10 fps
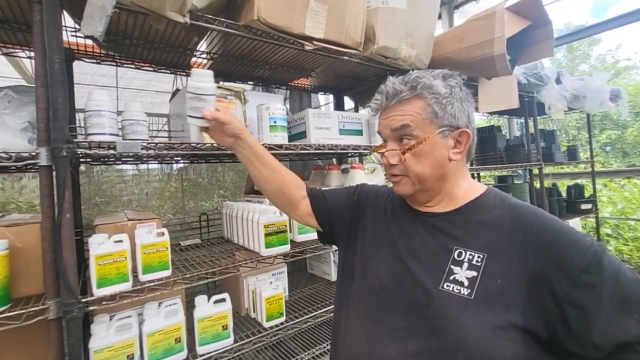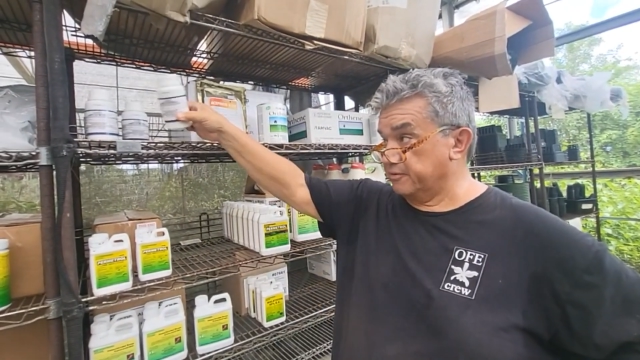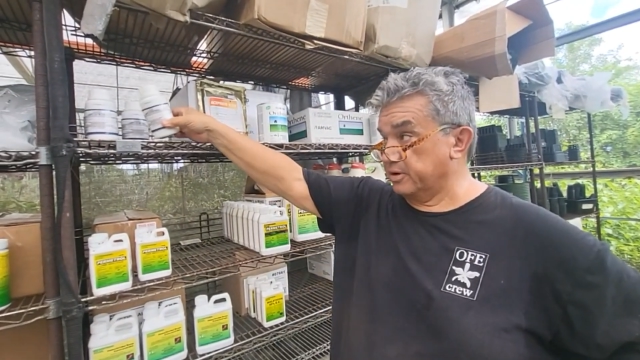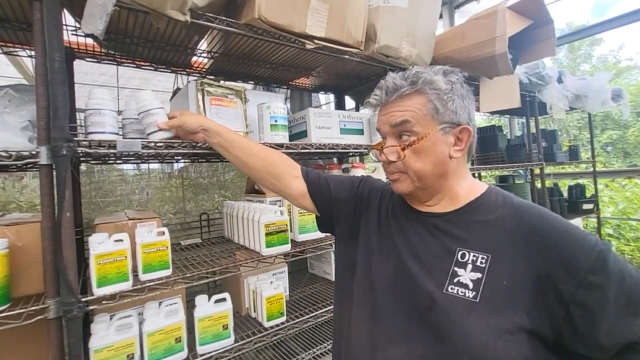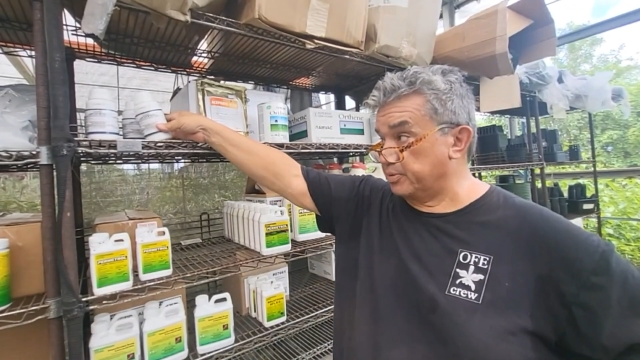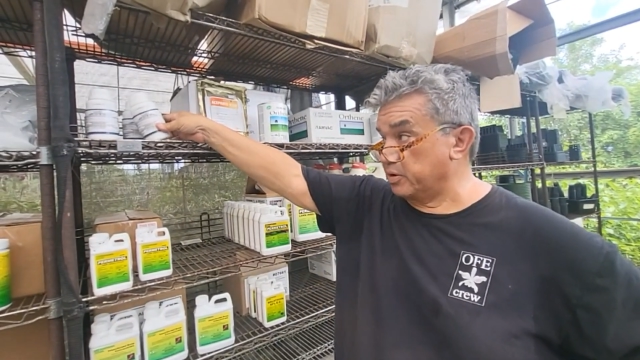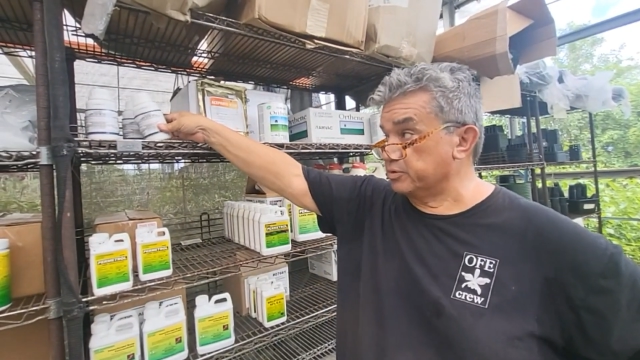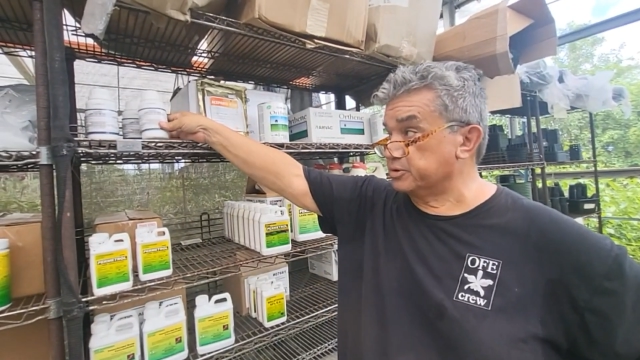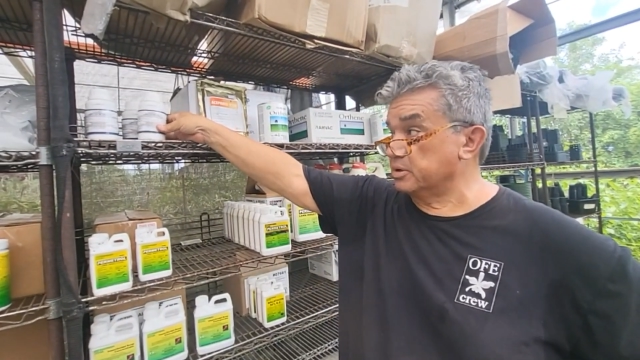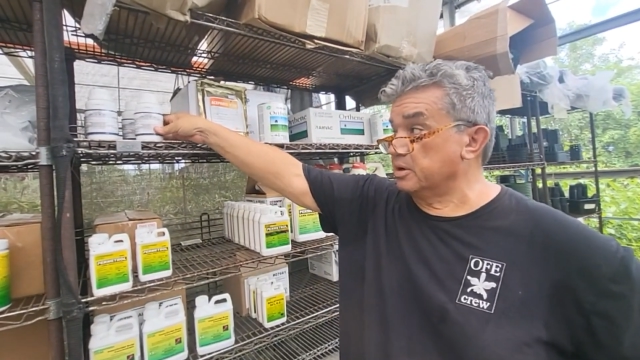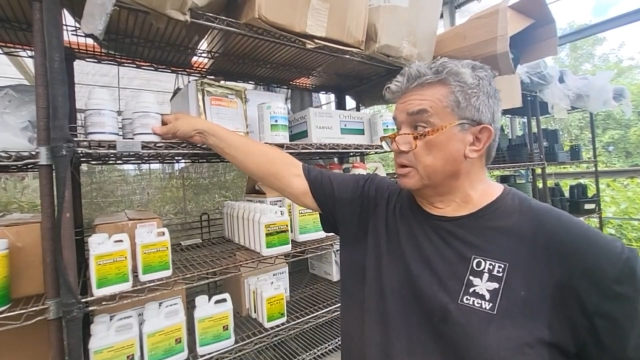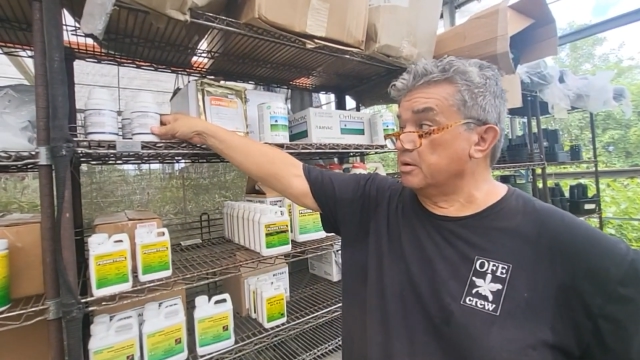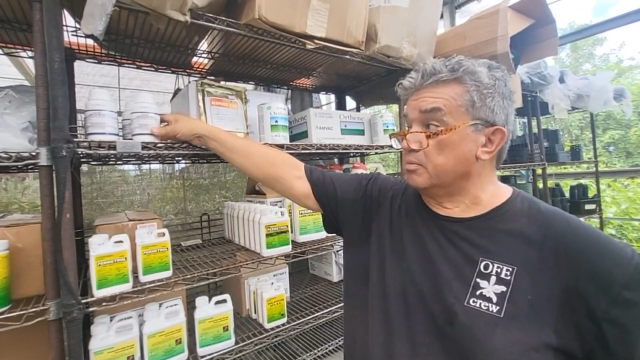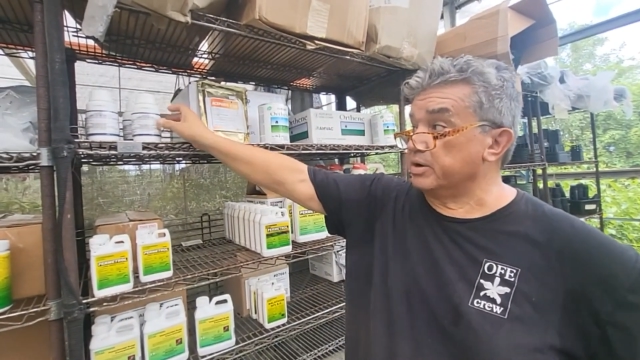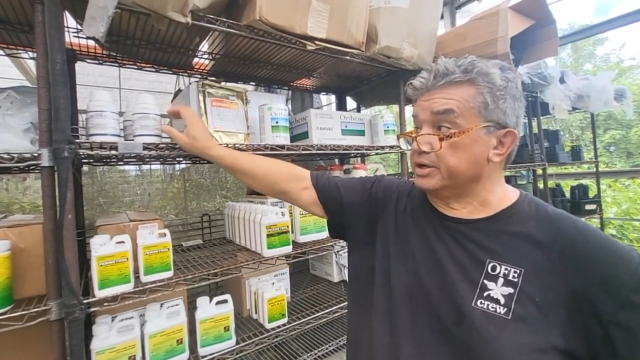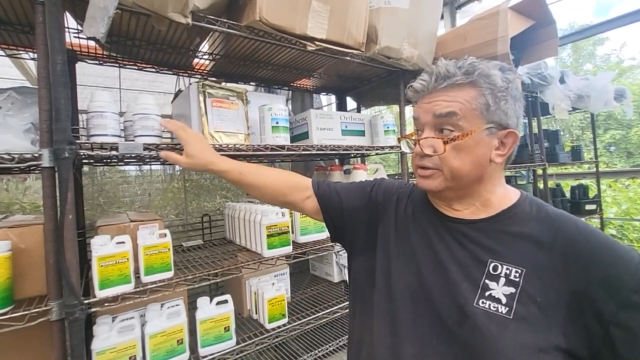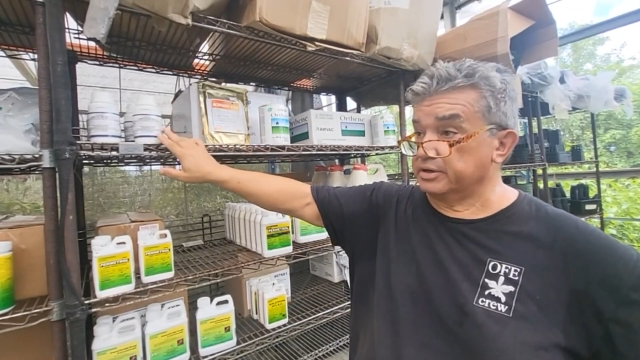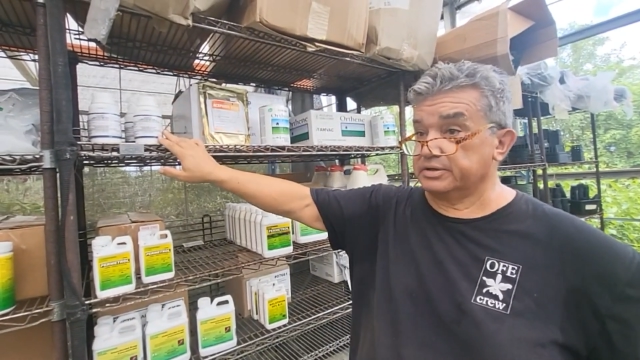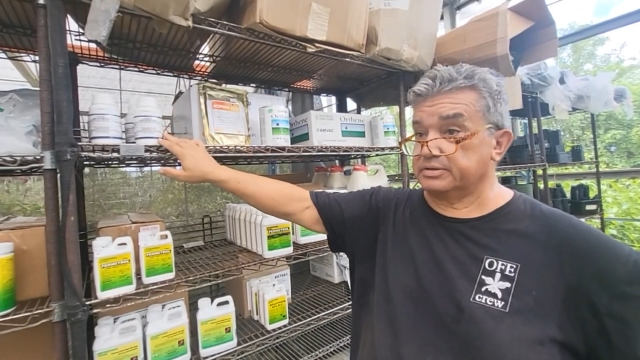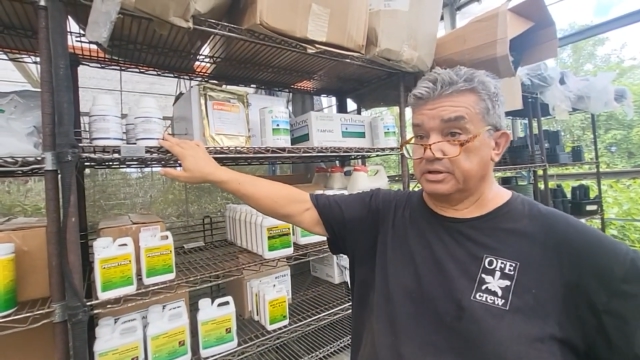different approach. But is
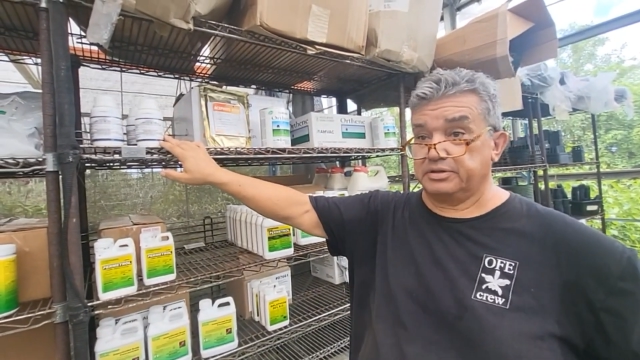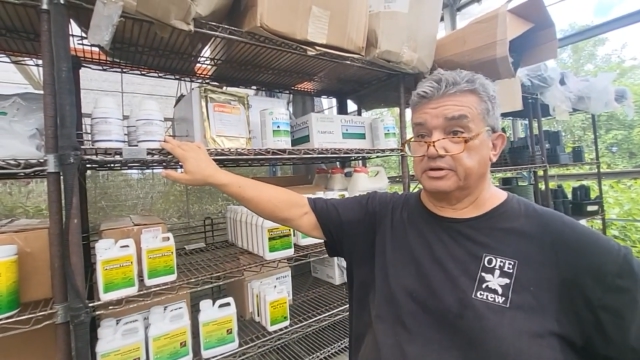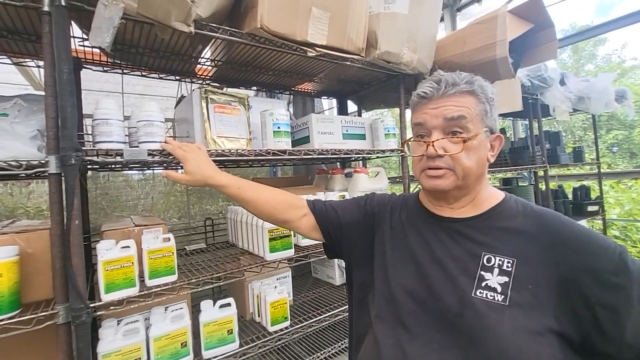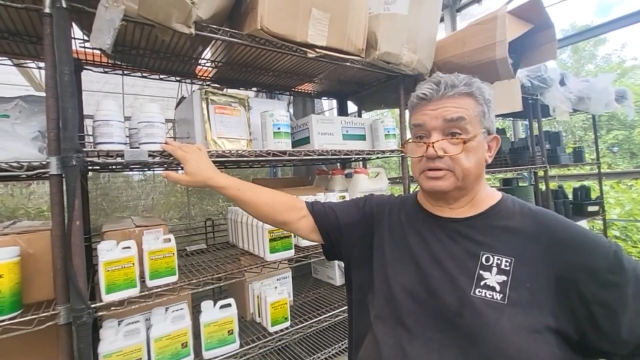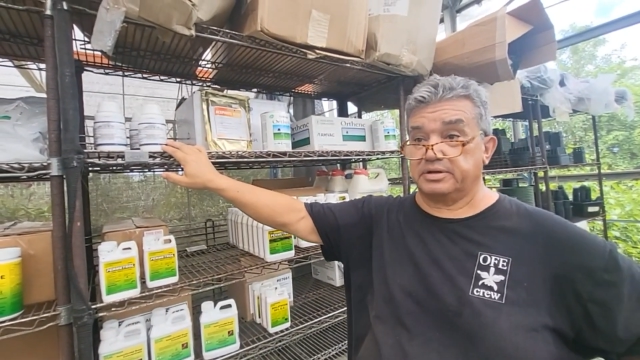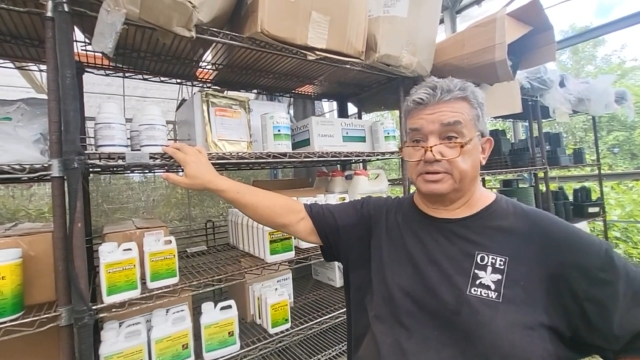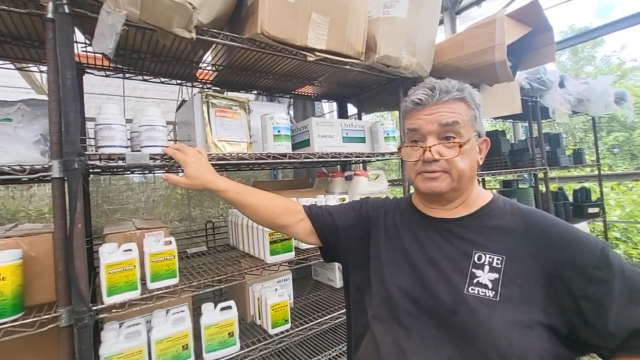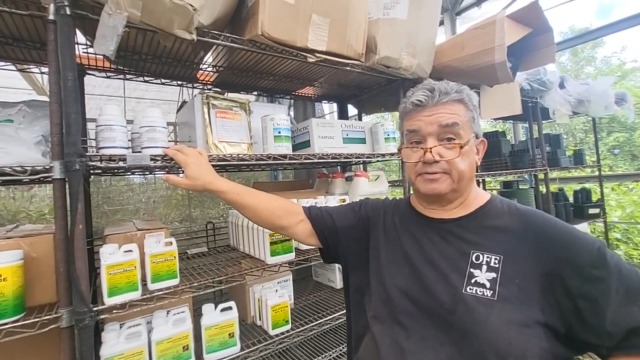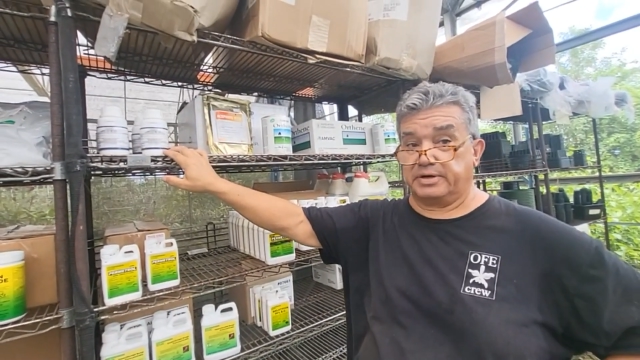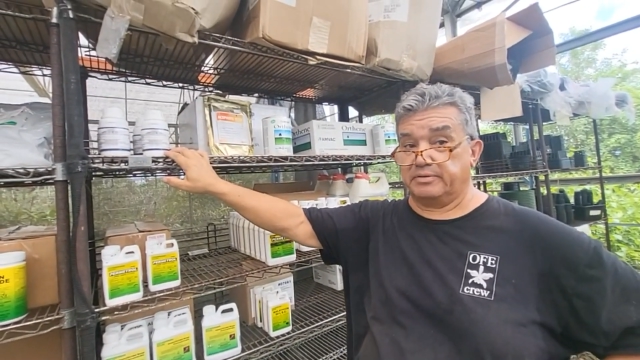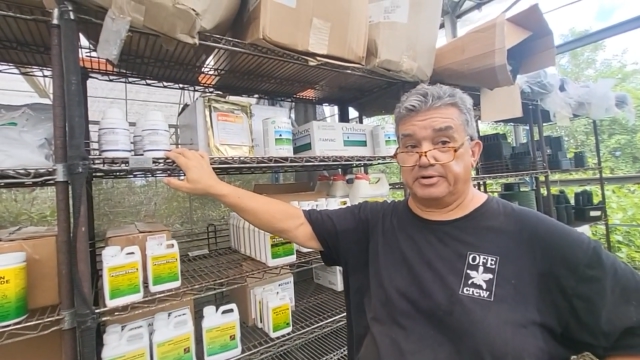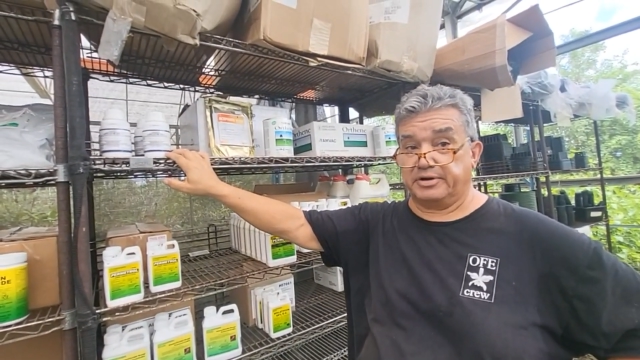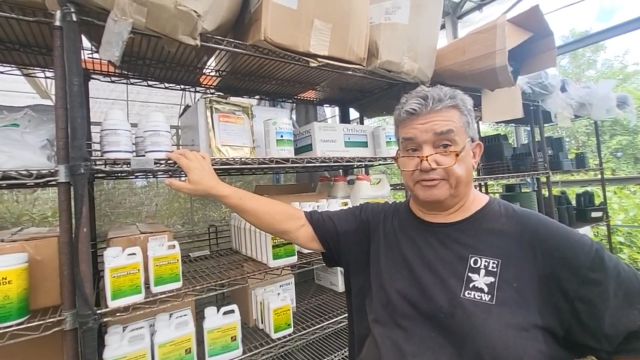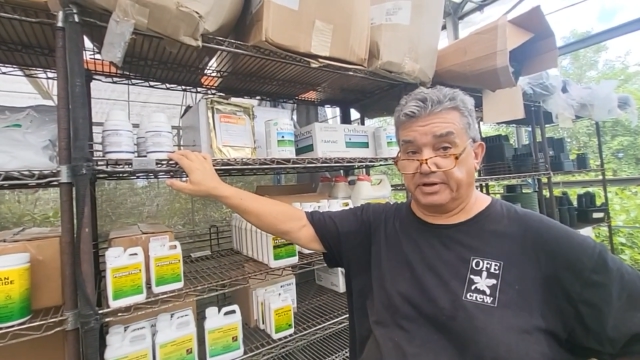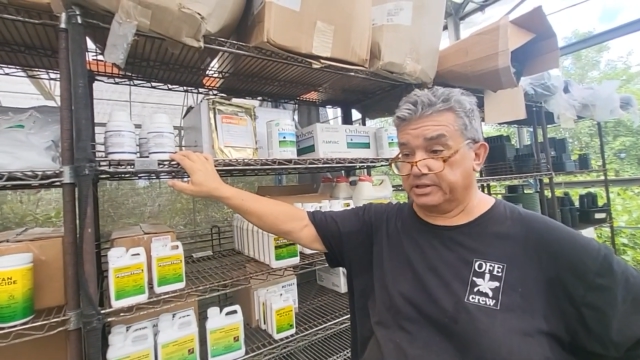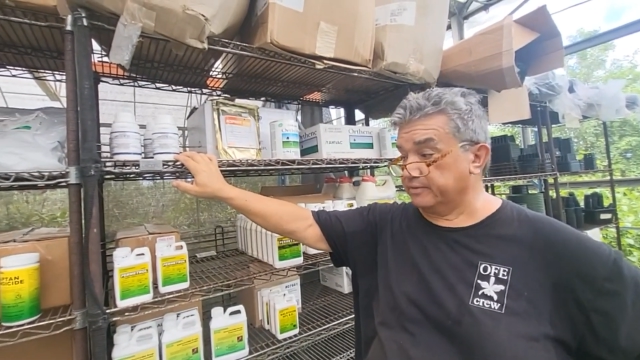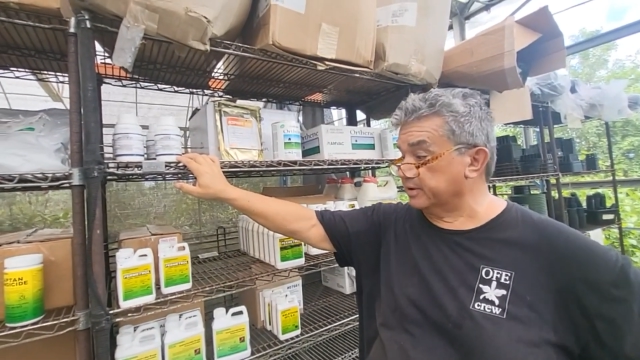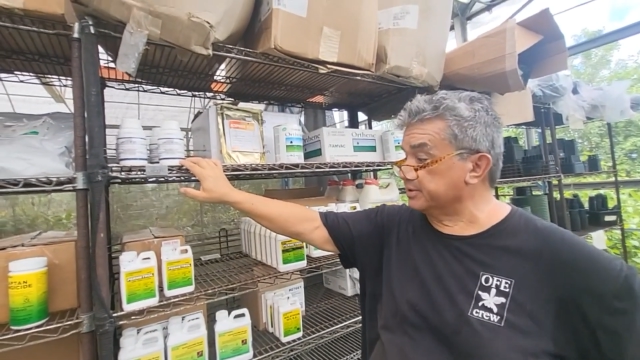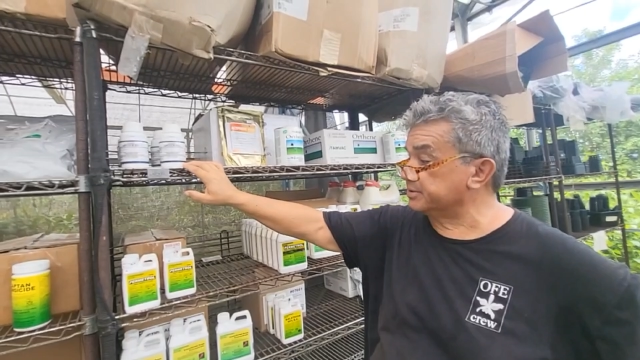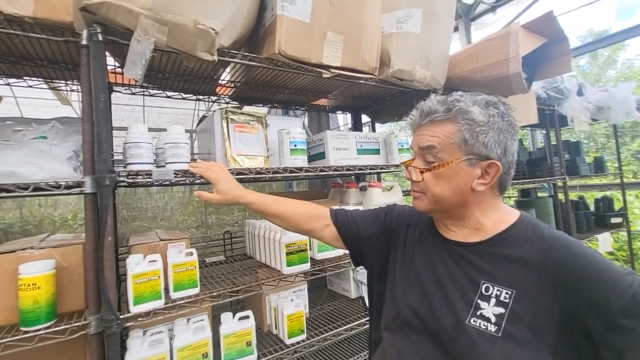very, very effective against.